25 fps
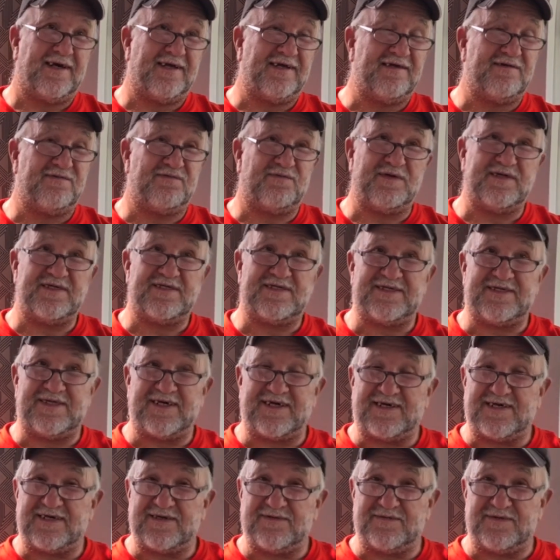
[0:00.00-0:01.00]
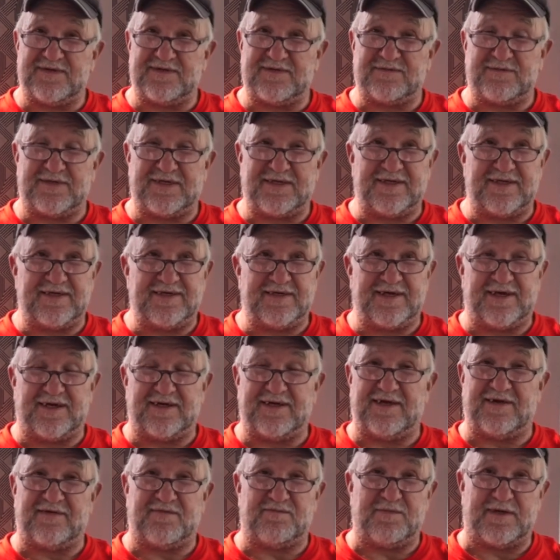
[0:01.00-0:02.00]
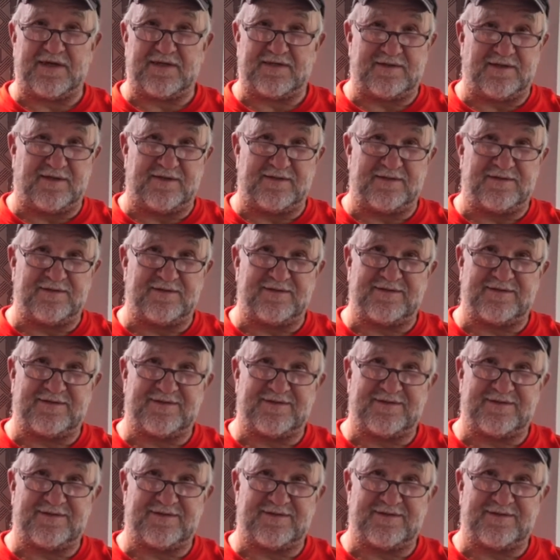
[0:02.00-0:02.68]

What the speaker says: And if we're sick of it, we can go and have McDonald's.